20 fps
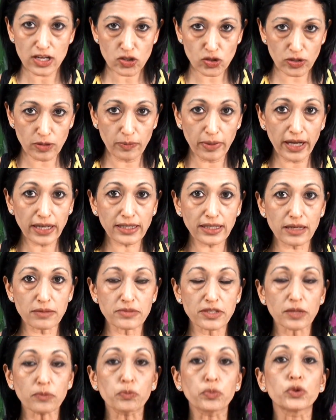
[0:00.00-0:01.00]
So the blood
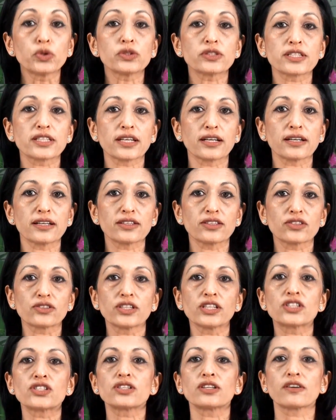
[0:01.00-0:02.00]
comes and pools here in the
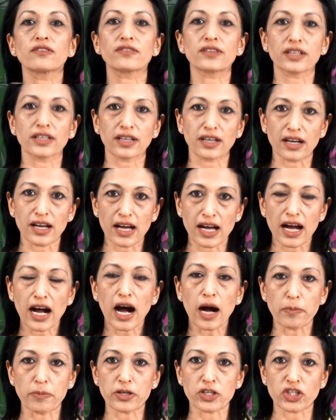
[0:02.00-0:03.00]
region of the
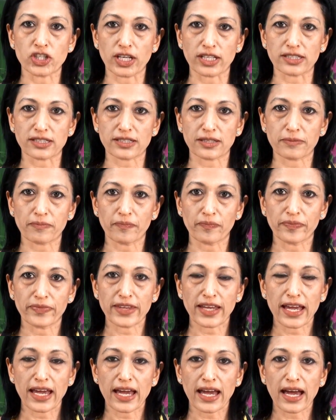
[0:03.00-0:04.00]
upper chest.
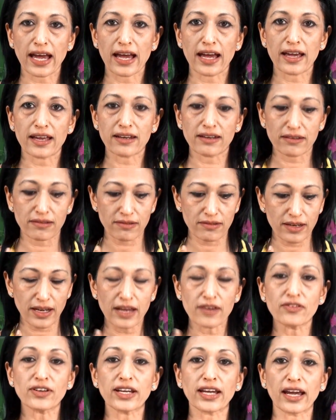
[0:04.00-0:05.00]
And
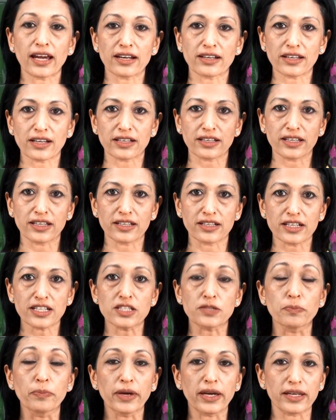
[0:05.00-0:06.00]
every area here
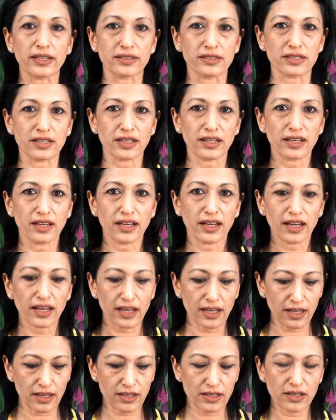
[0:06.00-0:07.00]
is bathed
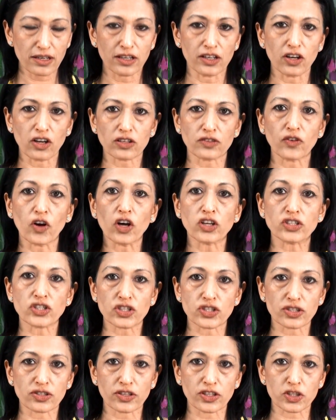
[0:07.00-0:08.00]
in a lot of
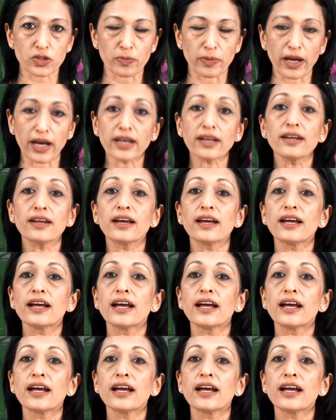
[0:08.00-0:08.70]
oxygen-rich blood.